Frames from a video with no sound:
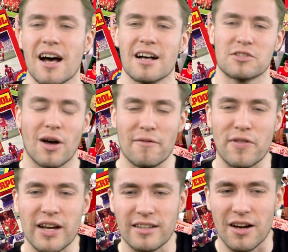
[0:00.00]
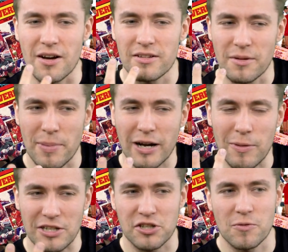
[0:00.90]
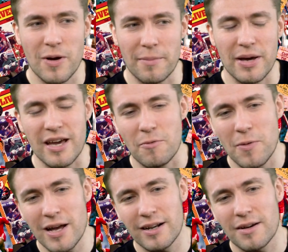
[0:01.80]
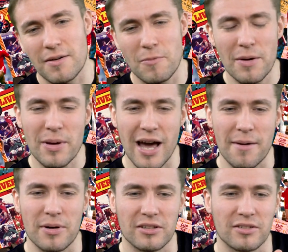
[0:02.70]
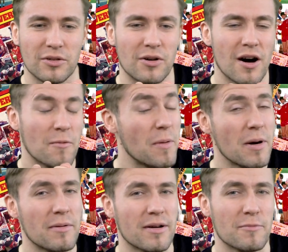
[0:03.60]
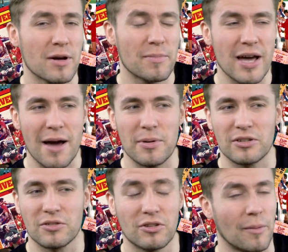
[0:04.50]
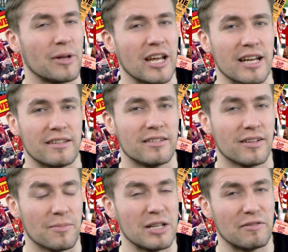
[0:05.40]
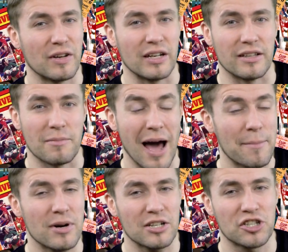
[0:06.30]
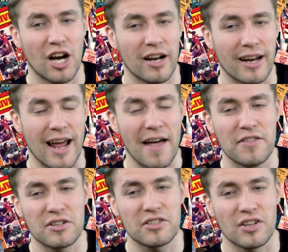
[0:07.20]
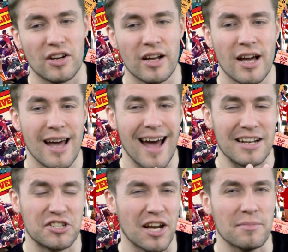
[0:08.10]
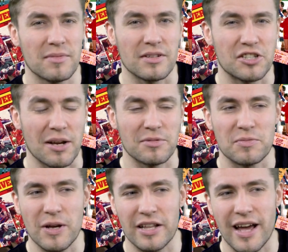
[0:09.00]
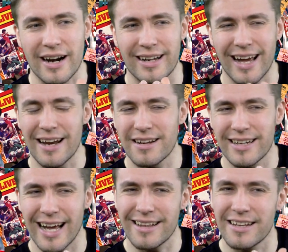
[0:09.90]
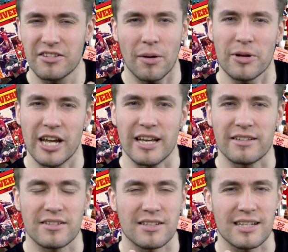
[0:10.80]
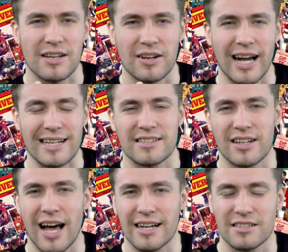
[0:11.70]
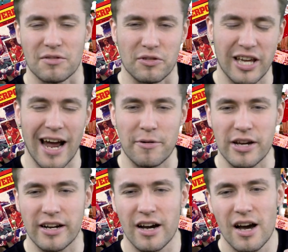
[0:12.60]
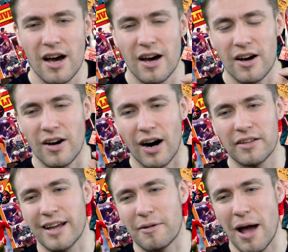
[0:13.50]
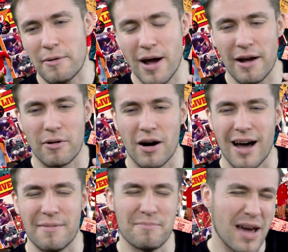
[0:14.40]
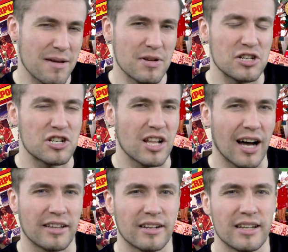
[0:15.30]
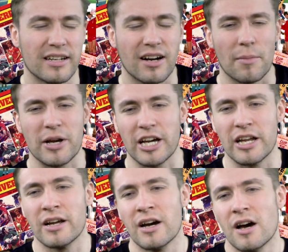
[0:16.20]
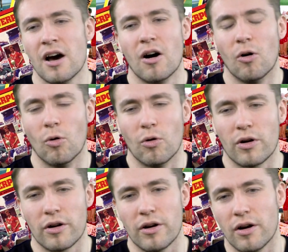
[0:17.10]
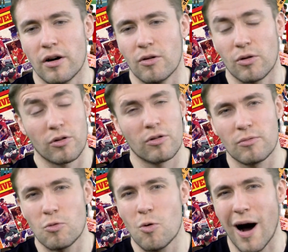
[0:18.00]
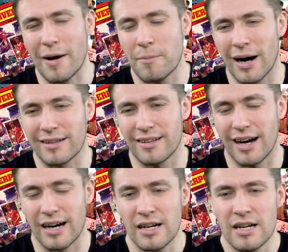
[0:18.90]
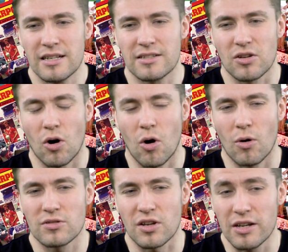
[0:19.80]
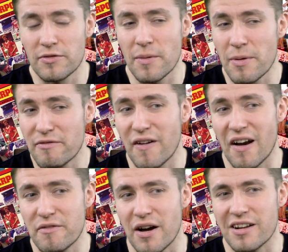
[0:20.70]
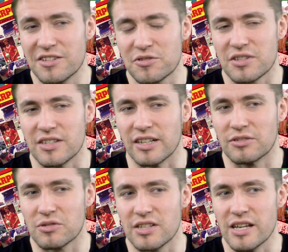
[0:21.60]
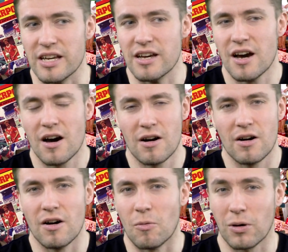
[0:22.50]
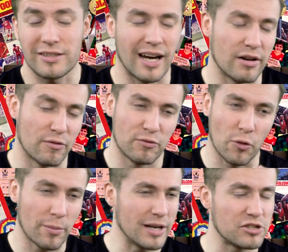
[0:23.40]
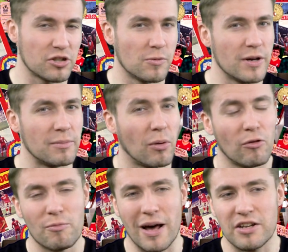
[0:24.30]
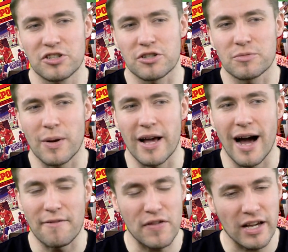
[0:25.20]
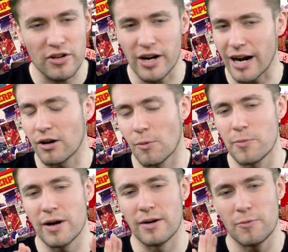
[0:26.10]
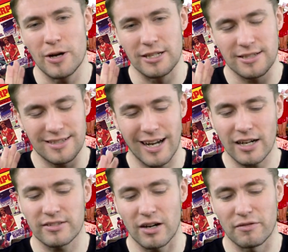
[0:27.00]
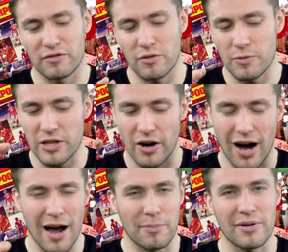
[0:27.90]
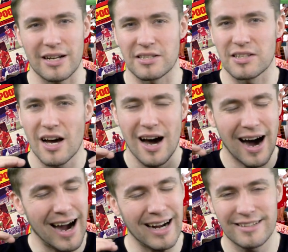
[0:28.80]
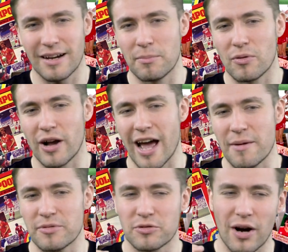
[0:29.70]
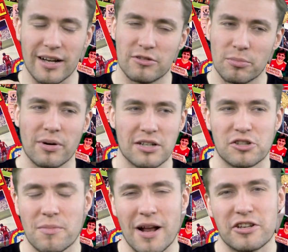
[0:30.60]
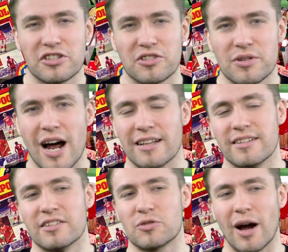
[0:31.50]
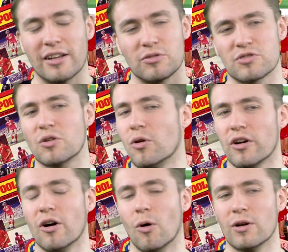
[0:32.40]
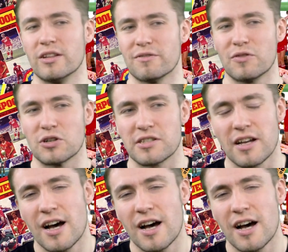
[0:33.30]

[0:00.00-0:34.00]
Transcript: so I think the the big question will be will will be able to we will will be able to dominate the midfield Emre Can and Henderson and James, James Milner, can, can they dominate uh, against the likes of Carrick, uh, Herrera and maybe Schneiderlin coming in or, uh, or Juan Mata. So, so it will be very, very interesting to see uh, what kind of formation will both managers play. I think Jurgen Klopp will, will start off with a high press high tempo game, trying to pressure Manchester United, trying to score a goal in the first